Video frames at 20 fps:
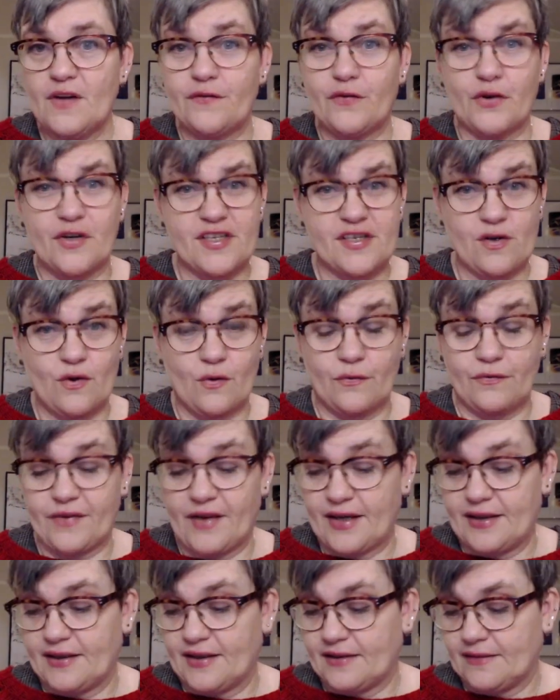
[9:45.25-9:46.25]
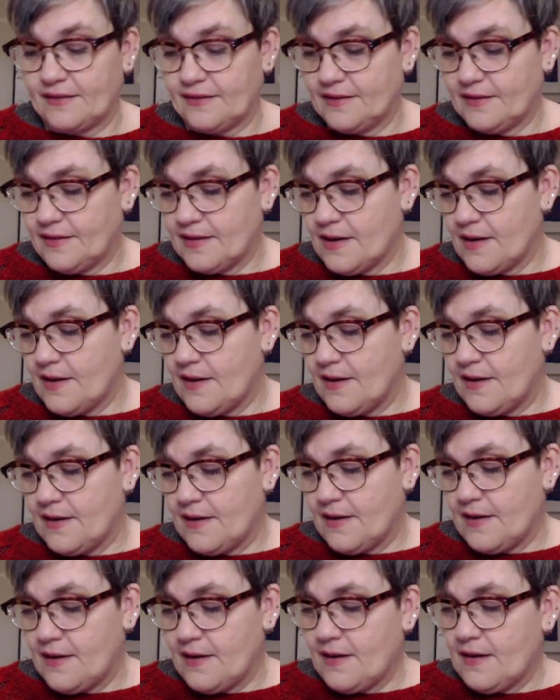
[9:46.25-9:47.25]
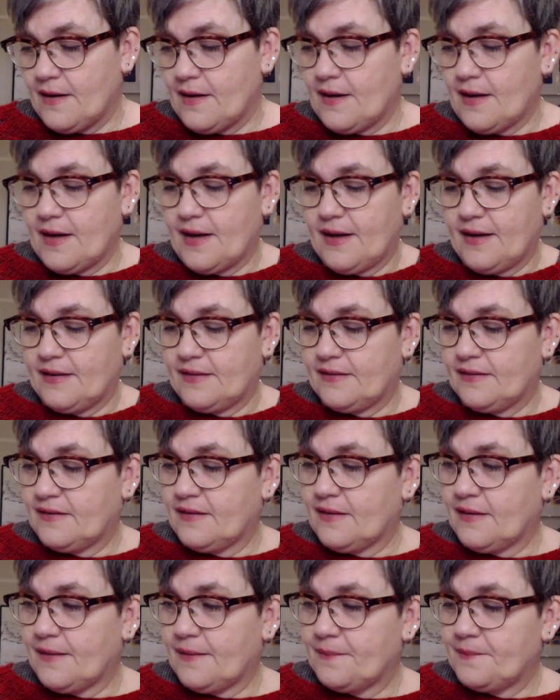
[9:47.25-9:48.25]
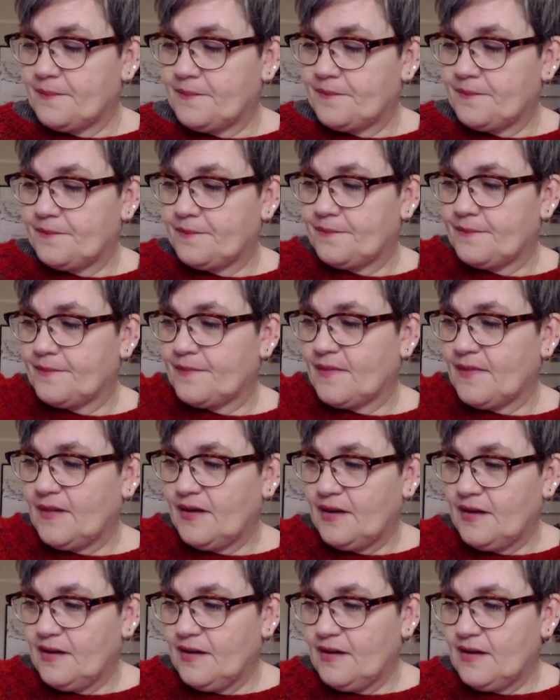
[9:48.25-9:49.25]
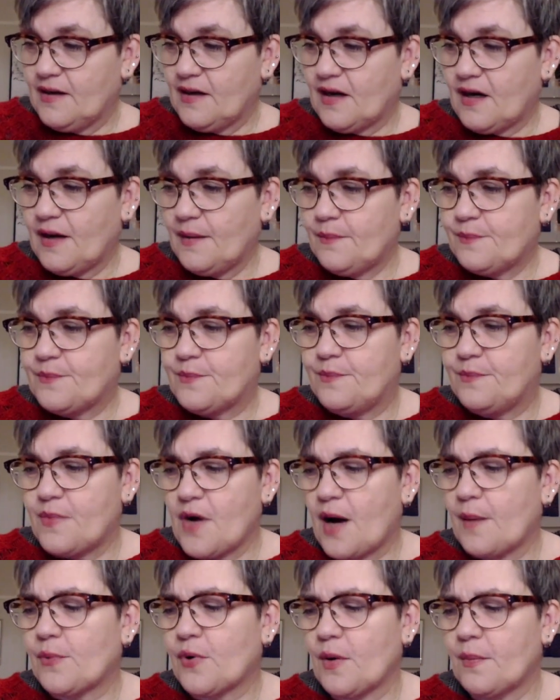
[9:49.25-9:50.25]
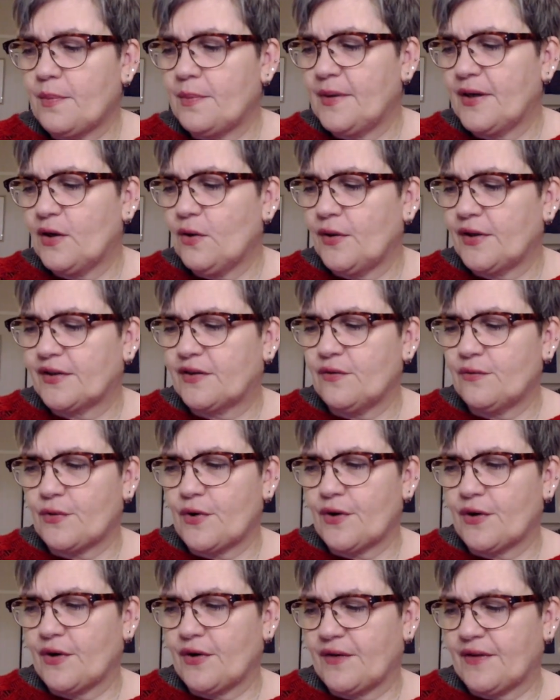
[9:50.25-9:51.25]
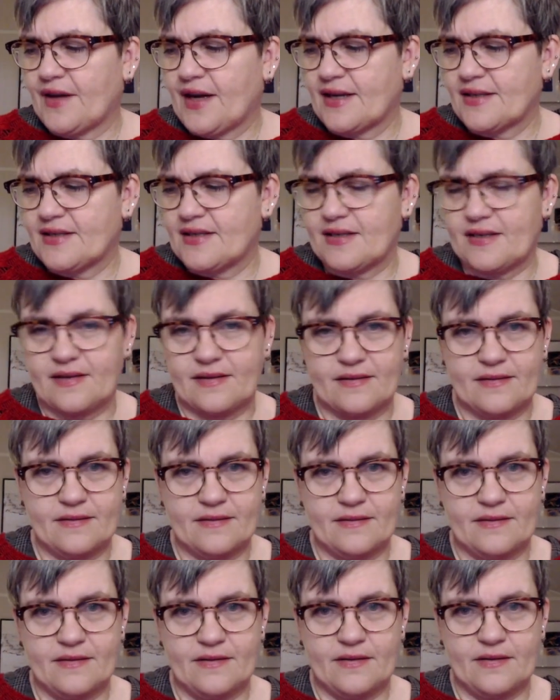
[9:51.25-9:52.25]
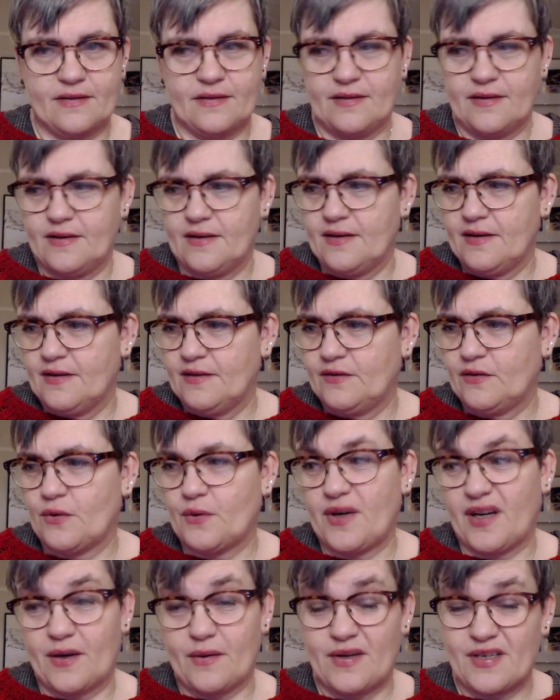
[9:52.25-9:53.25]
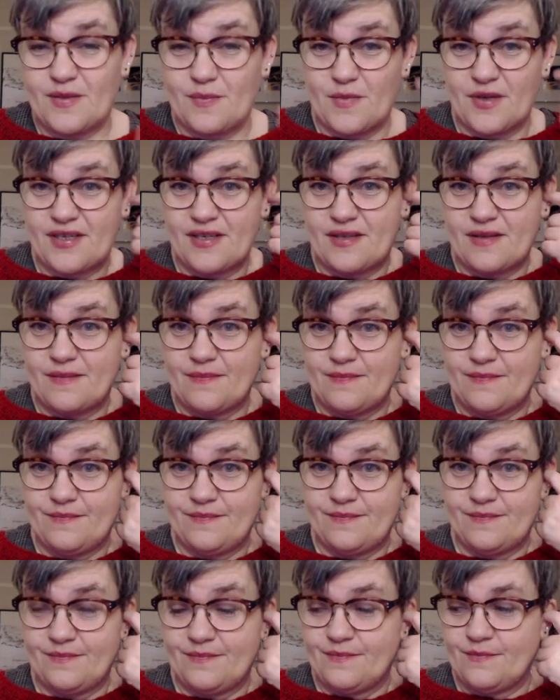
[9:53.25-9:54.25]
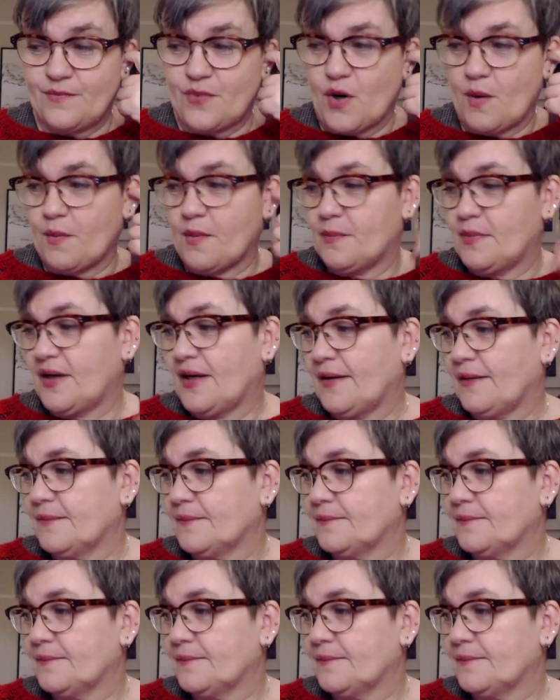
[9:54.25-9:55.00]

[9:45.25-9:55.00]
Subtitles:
So Faded. And I'm probably going to work on that during Christmas, probably.